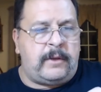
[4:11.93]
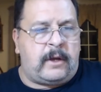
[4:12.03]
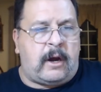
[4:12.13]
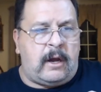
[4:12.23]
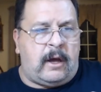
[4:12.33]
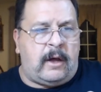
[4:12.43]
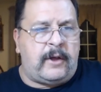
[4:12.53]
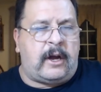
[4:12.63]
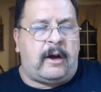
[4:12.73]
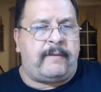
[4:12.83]
The car
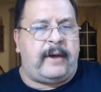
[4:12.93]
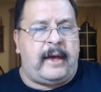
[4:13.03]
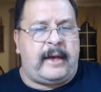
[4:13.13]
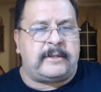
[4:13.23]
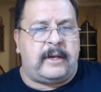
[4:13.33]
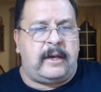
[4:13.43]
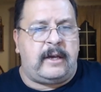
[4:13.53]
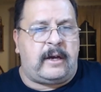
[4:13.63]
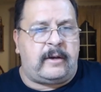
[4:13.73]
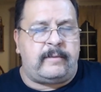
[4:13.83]
uh, the coffee has
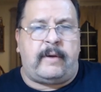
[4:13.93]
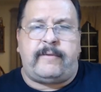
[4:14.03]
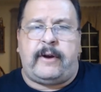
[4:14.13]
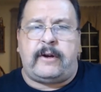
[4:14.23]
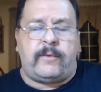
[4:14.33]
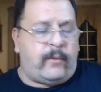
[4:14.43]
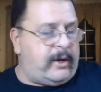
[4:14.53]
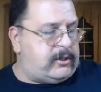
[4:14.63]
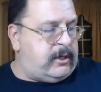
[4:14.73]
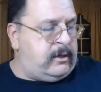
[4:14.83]
a uh, a very
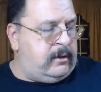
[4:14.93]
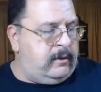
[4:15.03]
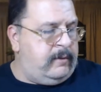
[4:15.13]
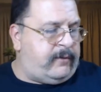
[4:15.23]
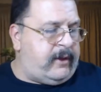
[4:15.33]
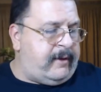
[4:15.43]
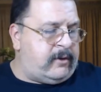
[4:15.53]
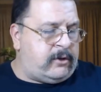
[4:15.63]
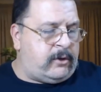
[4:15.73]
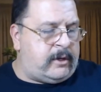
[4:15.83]
rich
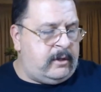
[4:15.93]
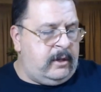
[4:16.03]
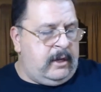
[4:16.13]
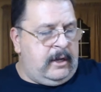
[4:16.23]
flavor to it.